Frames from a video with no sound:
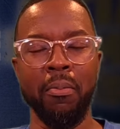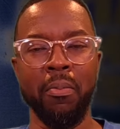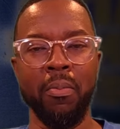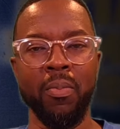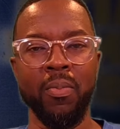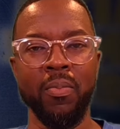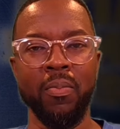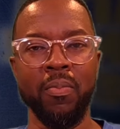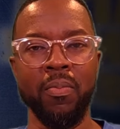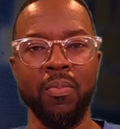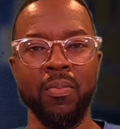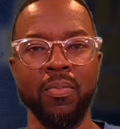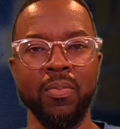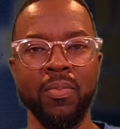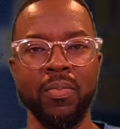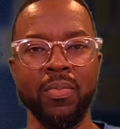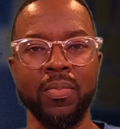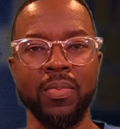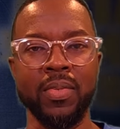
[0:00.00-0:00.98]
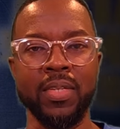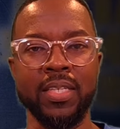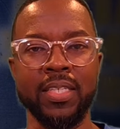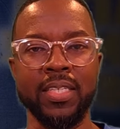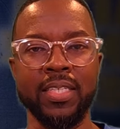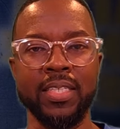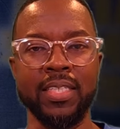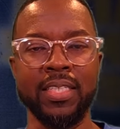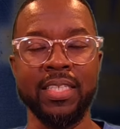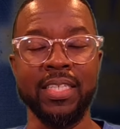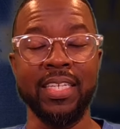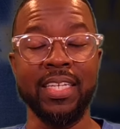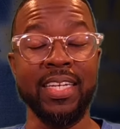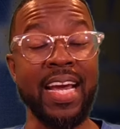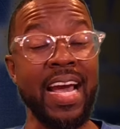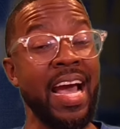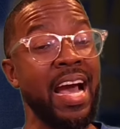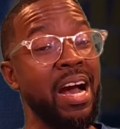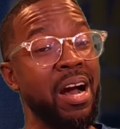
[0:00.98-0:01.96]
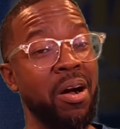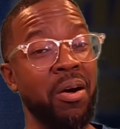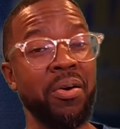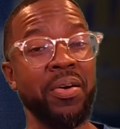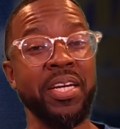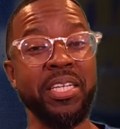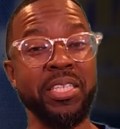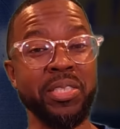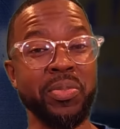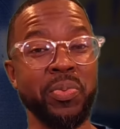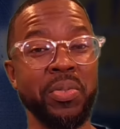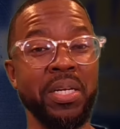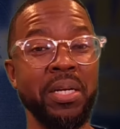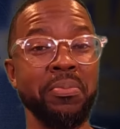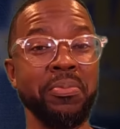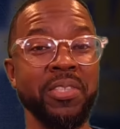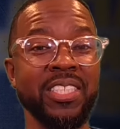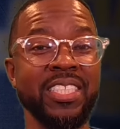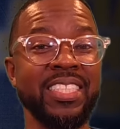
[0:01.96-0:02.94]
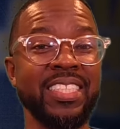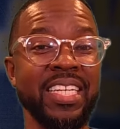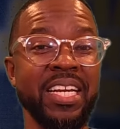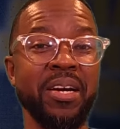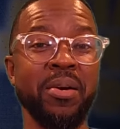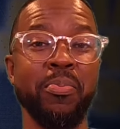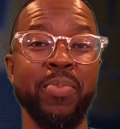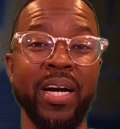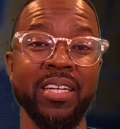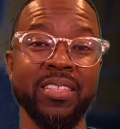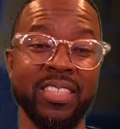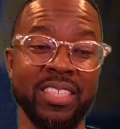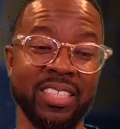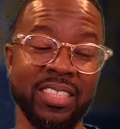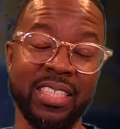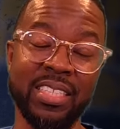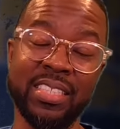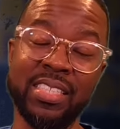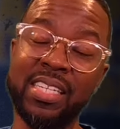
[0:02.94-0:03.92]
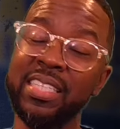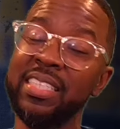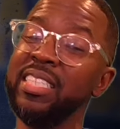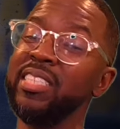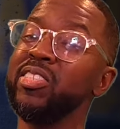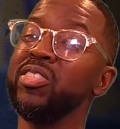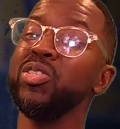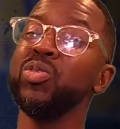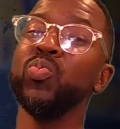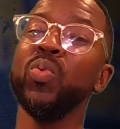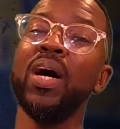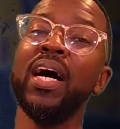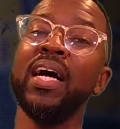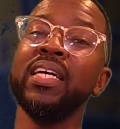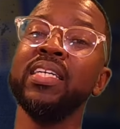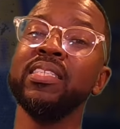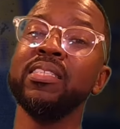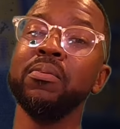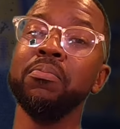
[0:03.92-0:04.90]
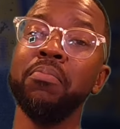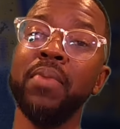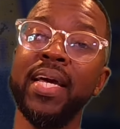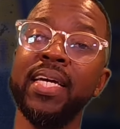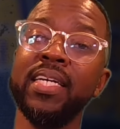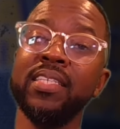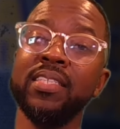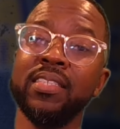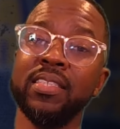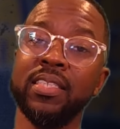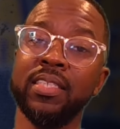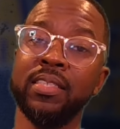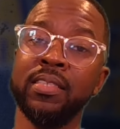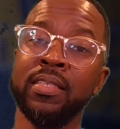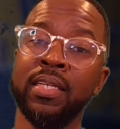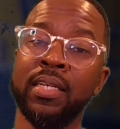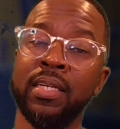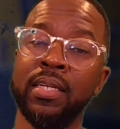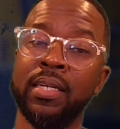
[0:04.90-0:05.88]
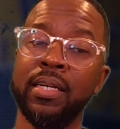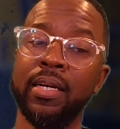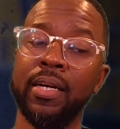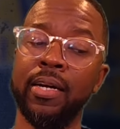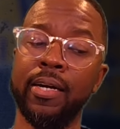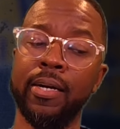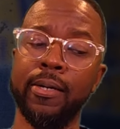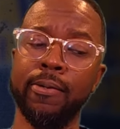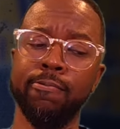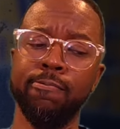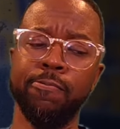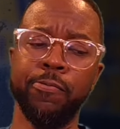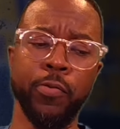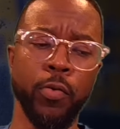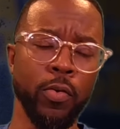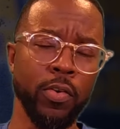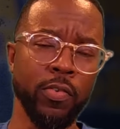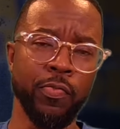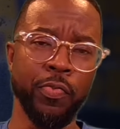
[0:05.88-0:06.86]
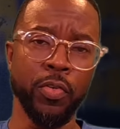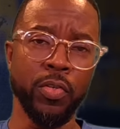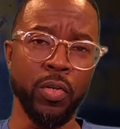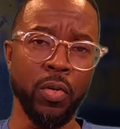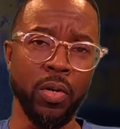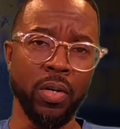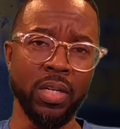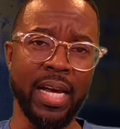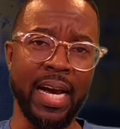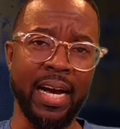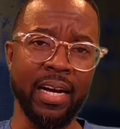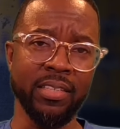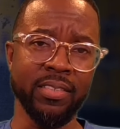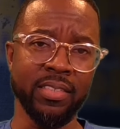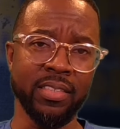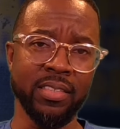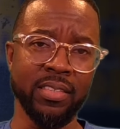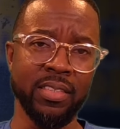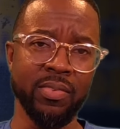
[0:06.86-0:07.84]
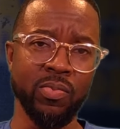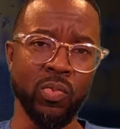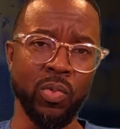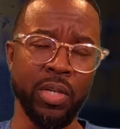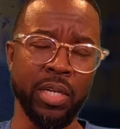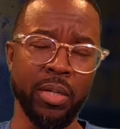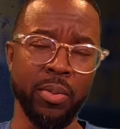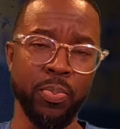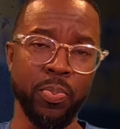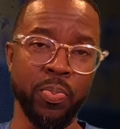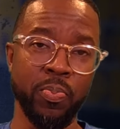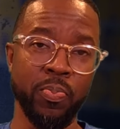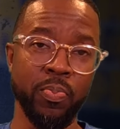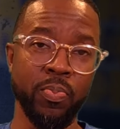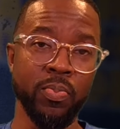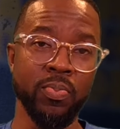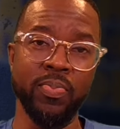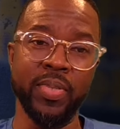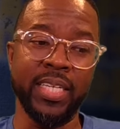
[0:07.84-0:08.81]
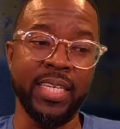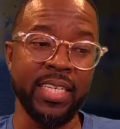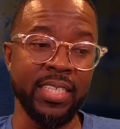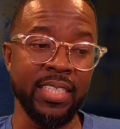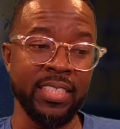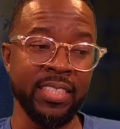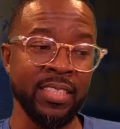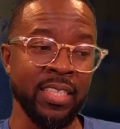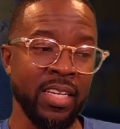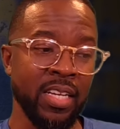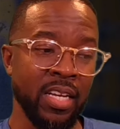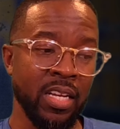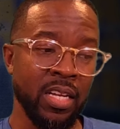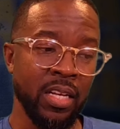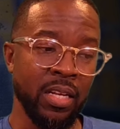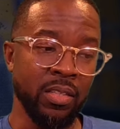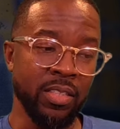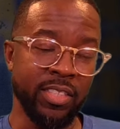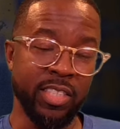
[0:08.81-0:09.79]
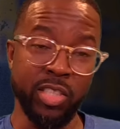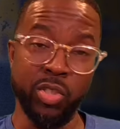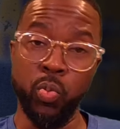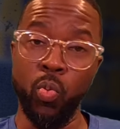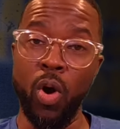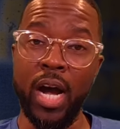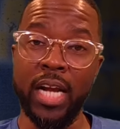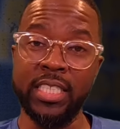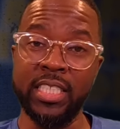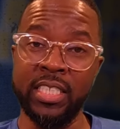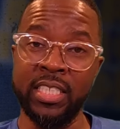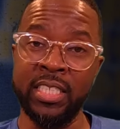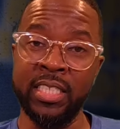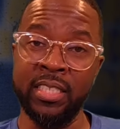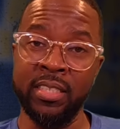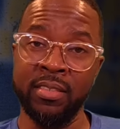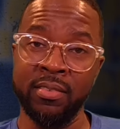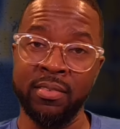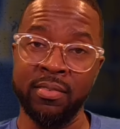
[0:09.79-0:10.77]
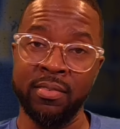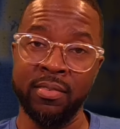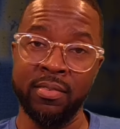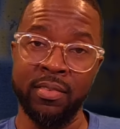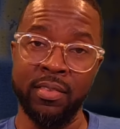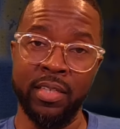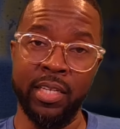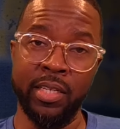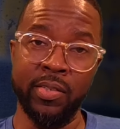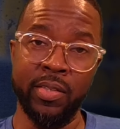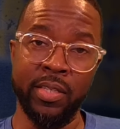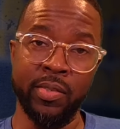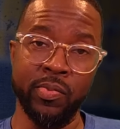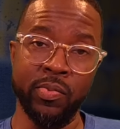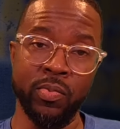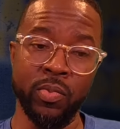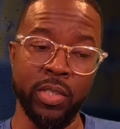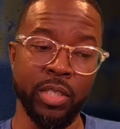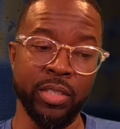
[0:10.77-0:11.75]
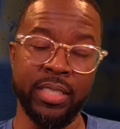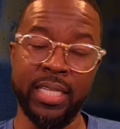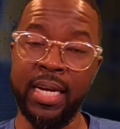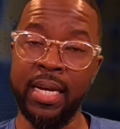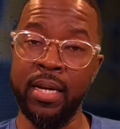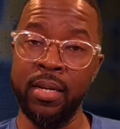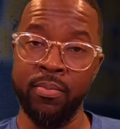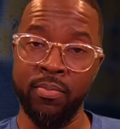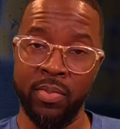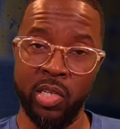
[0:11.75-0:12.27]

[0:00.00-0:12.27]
Um, Now, here's what I'm going to say about this, and this is why it's amazing for Noah Lyles and what he, because just watching it in real time,